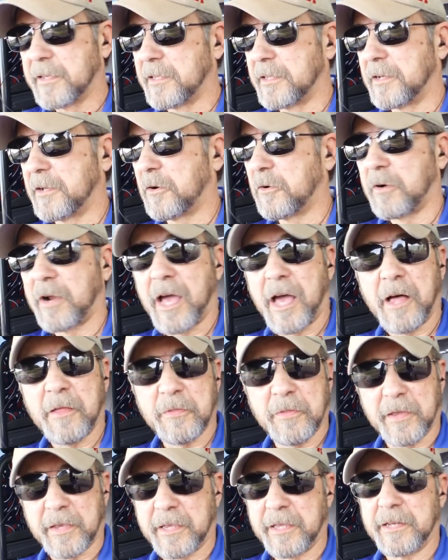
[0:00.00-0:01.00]
You know, or
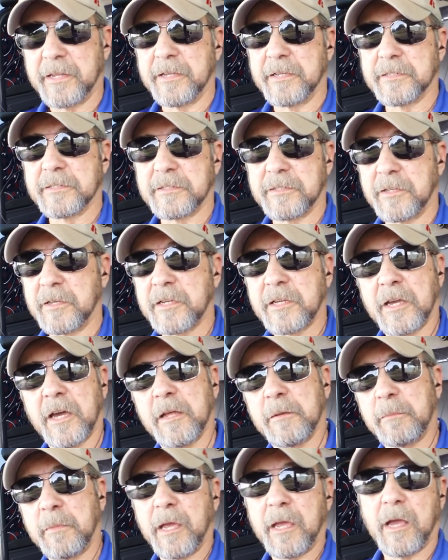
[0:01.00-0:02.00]
I'll think it is. They
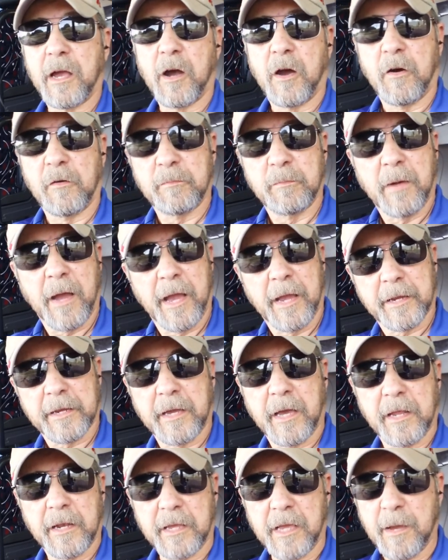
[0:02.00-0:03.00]
cut me off. By
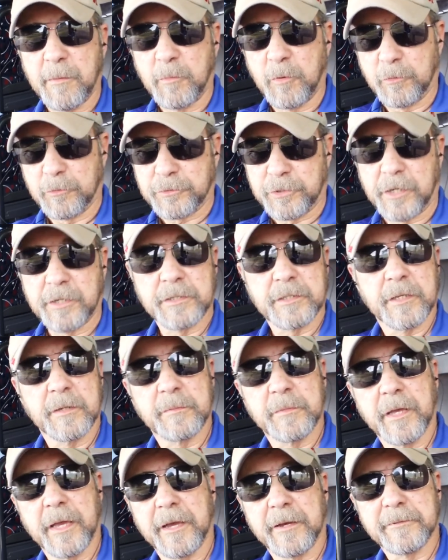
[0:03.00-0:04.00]
golly, I'm going to chase
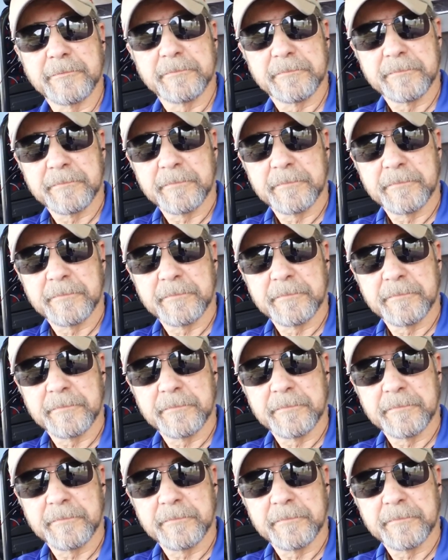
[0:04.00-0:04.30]
him down.